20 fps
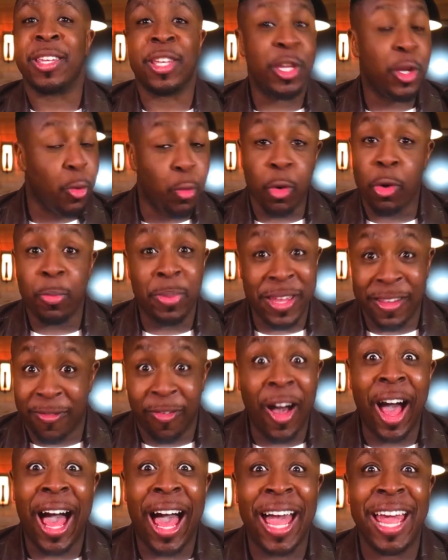You will
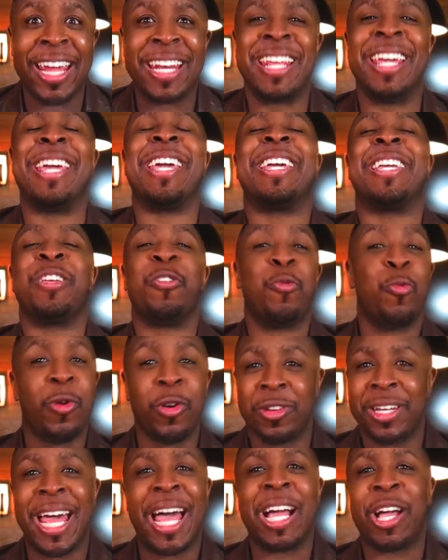be fine and you
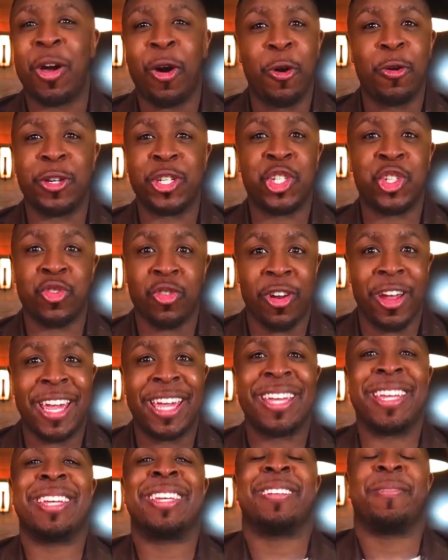will not go
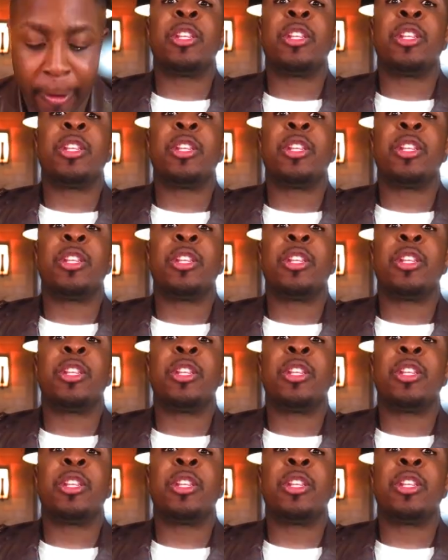astray.